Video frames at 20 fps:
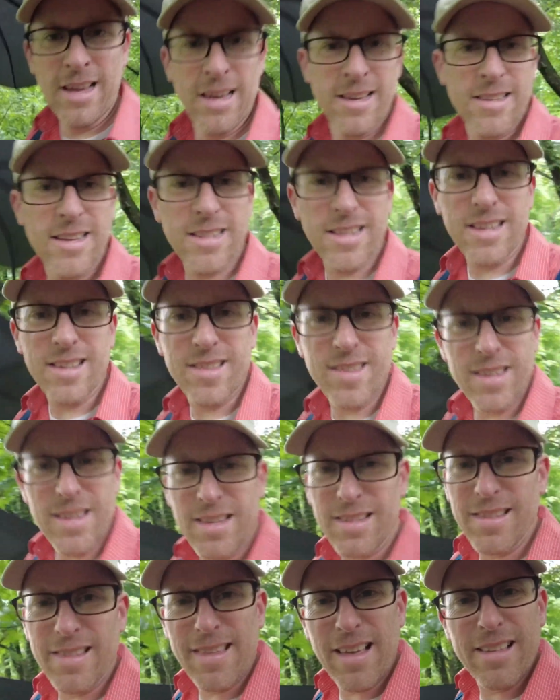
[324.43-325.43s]
They lay
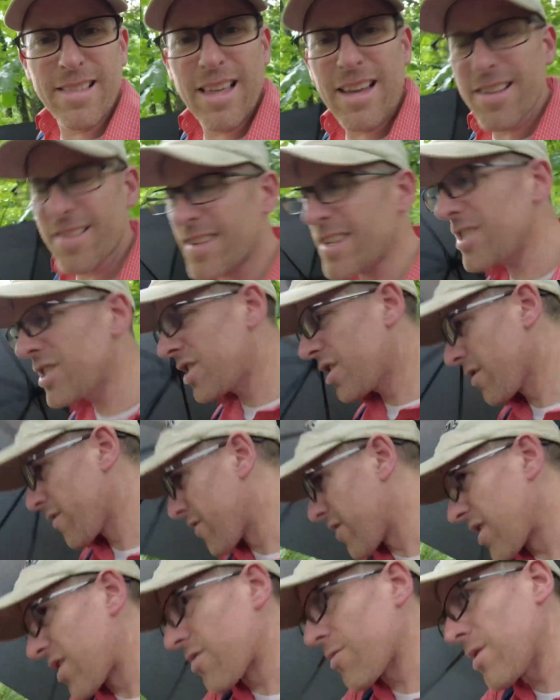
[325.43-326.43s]
siege here for
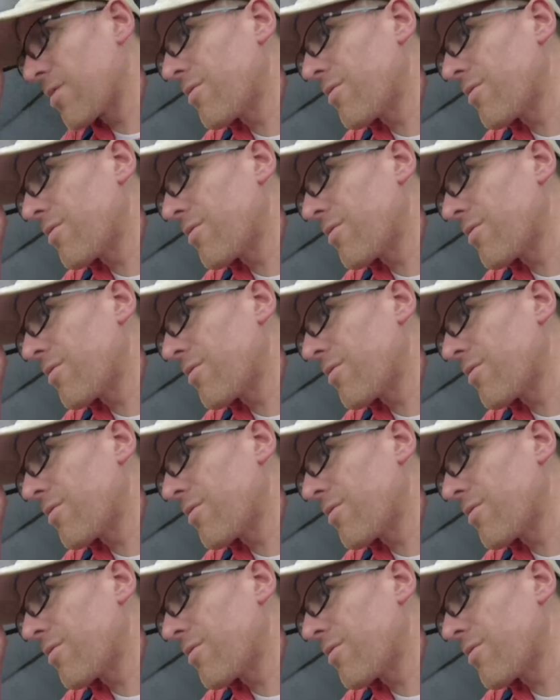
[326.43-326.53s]
like 3